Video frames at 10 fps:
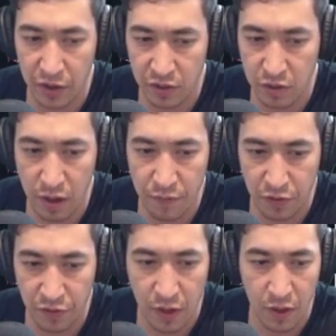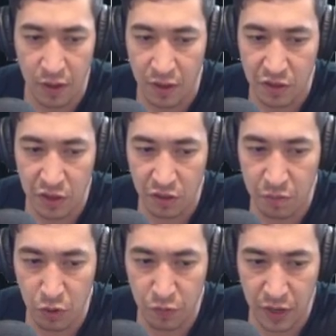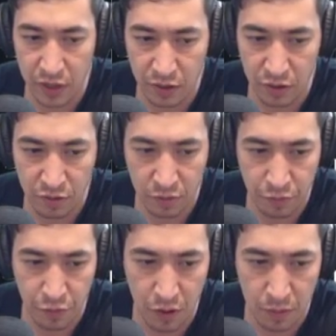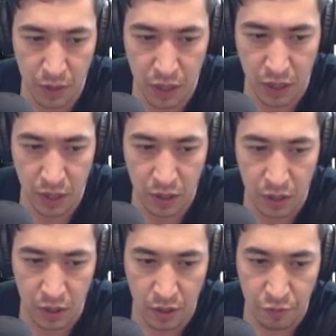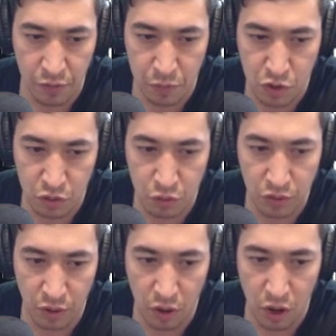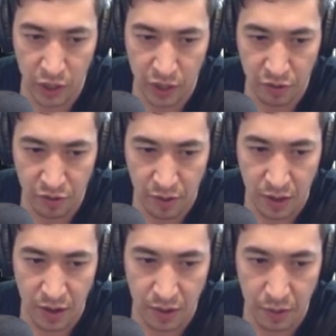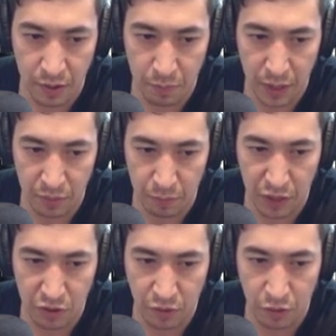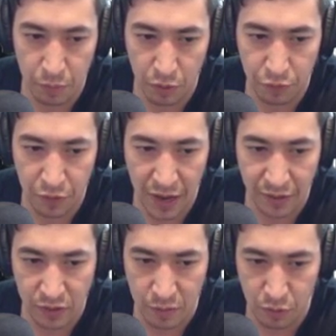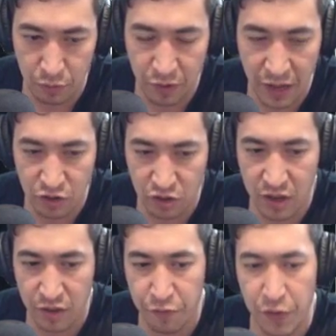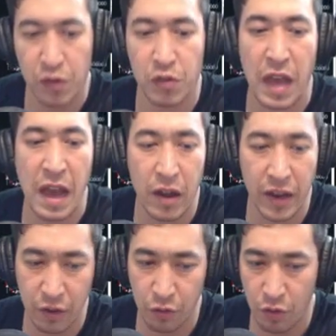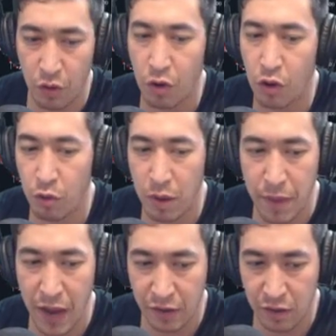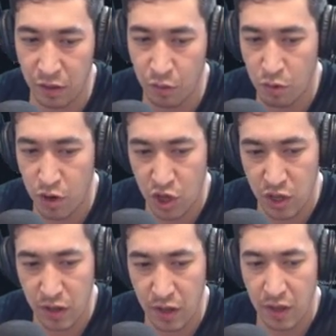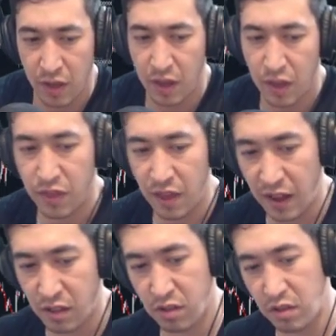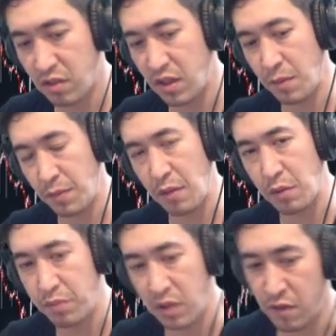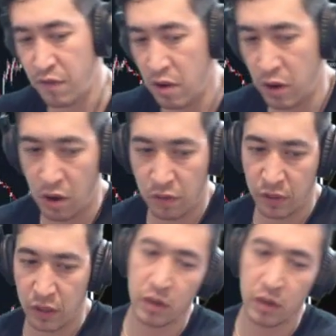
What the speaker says: And then you have see this move that it does from June to August, makes a little bull flag, then the bull flag just kind of fizzles out and goes all the way back to the origin. That's a setup that we play very often.